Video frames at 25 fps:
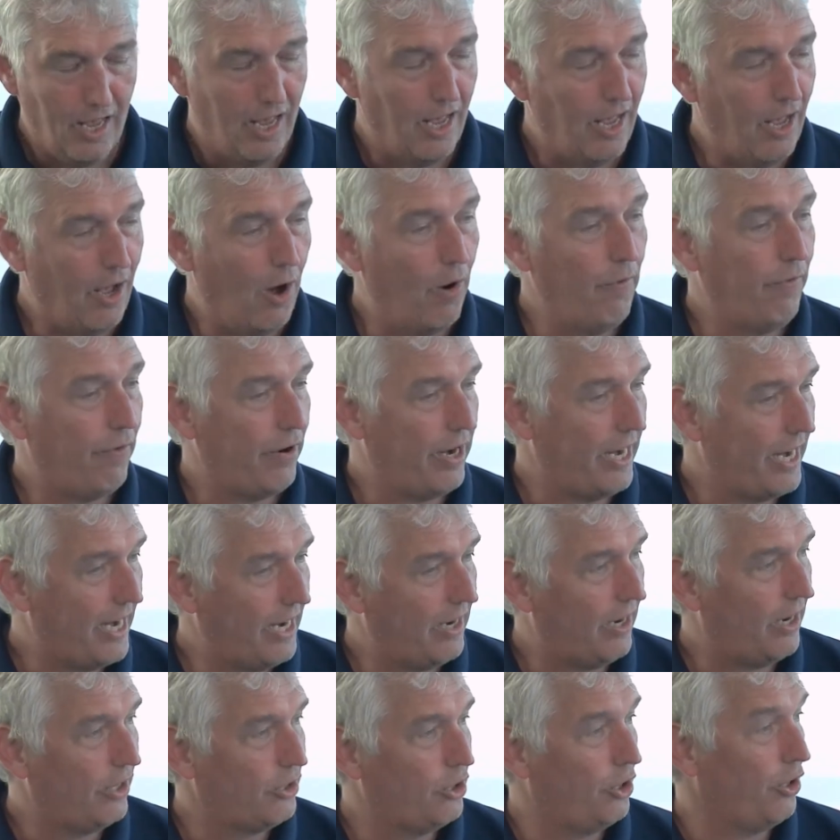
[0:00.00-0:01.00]
over
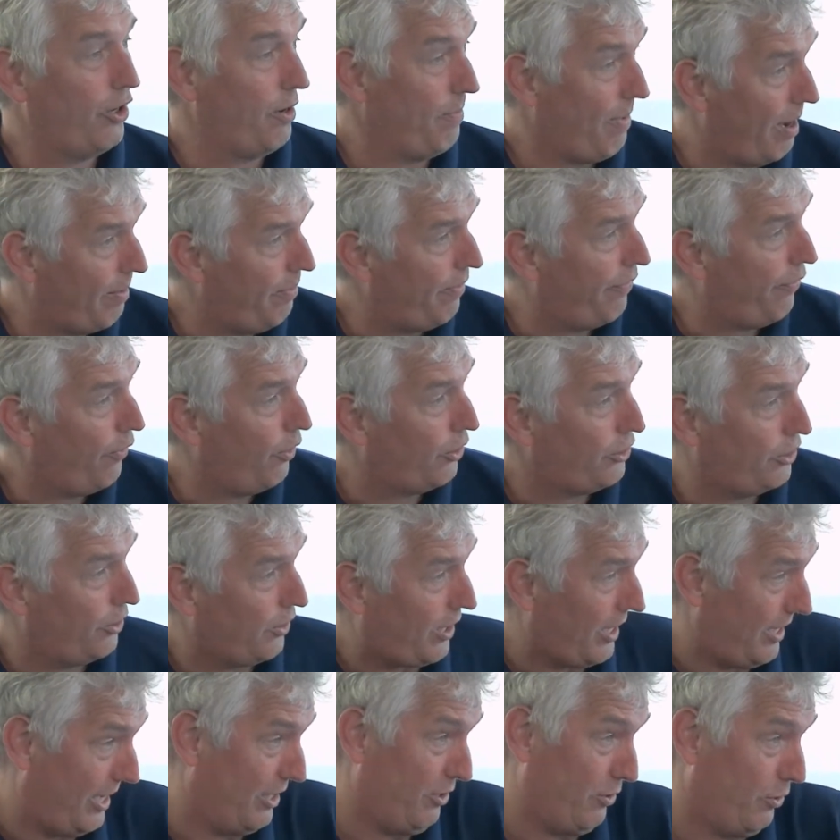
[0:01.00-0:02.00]
here. Jury, maybe first
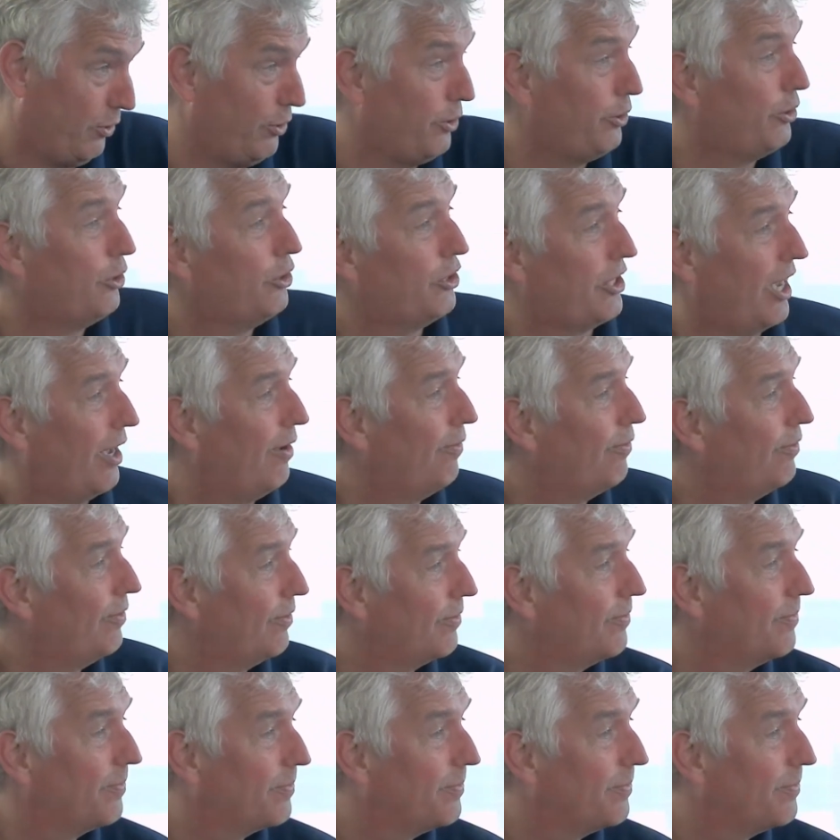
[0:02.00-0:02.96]
you can introduce yourself.